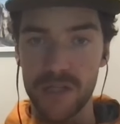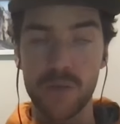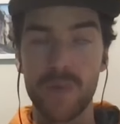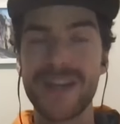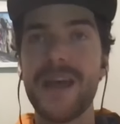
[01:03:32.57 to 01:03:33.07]
And
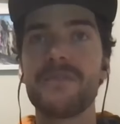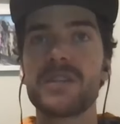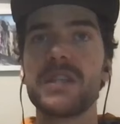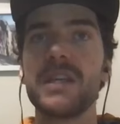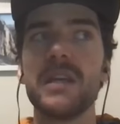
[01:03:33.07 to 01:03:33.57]
so we never
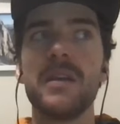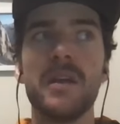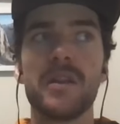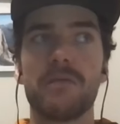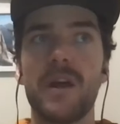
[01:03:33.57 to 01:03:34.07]
see
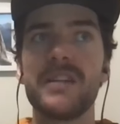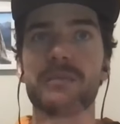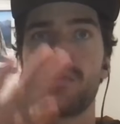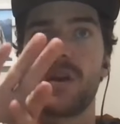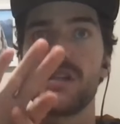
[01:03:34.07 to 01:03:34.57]
the rise
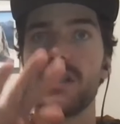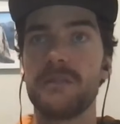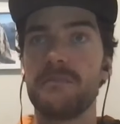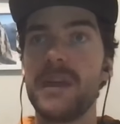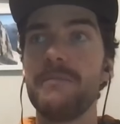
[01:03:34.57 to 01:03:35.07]
in prices
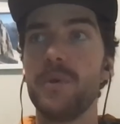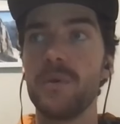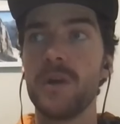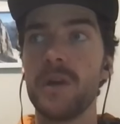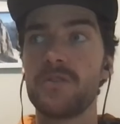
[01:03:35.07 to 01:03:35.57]
of
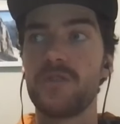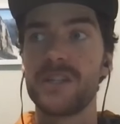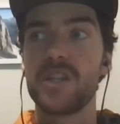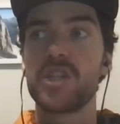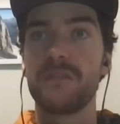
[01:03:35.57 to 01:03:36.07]
people
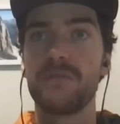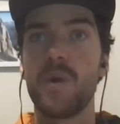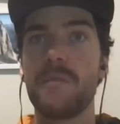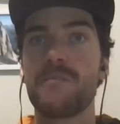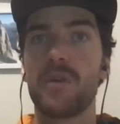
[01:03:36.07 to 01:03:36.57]
transitioning from
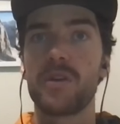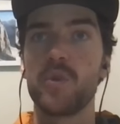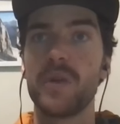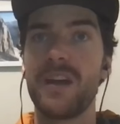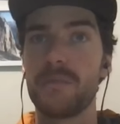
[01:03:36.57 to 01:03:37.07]
one product
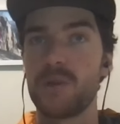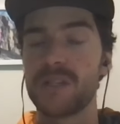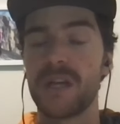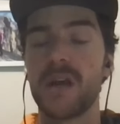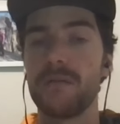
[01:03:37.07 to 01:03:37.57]
to another
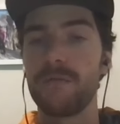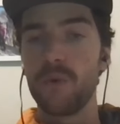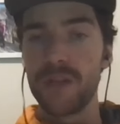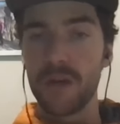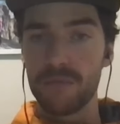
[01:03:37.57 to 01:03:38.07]
because they can't
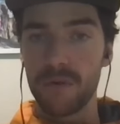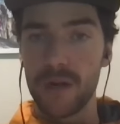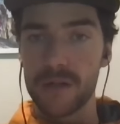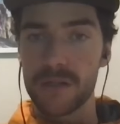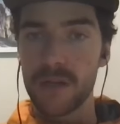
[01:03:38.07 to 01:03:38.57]
afford the old
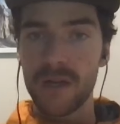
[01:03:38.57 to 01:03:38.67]
product.